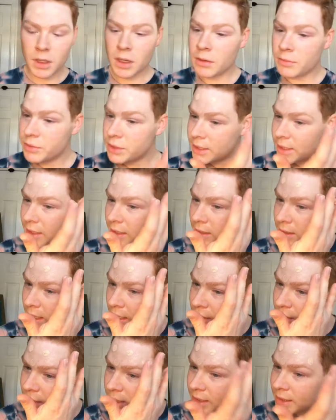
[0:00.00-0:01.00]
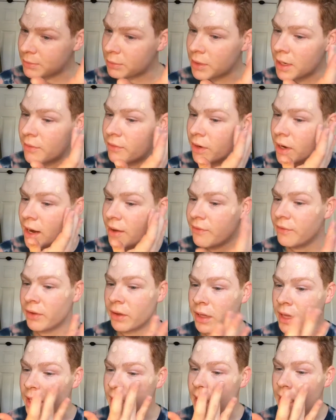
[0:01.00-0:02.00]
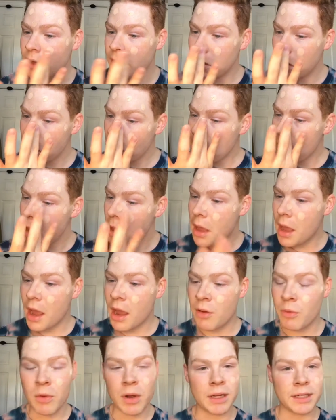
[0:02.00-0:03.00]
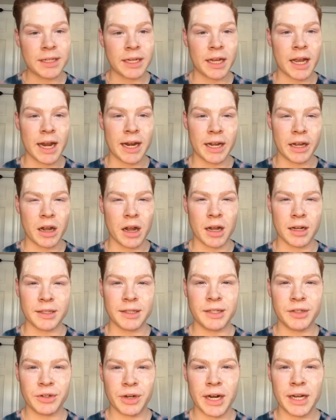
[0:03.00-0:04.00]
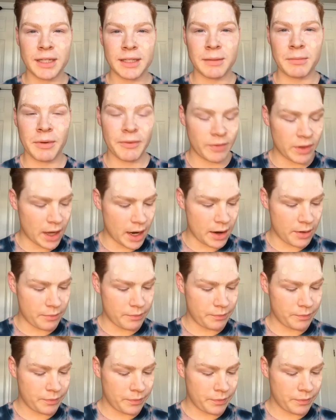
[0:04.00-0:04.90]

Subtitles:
I'm just going to touch this wherever I feel like I want to kind of concentrate some of that.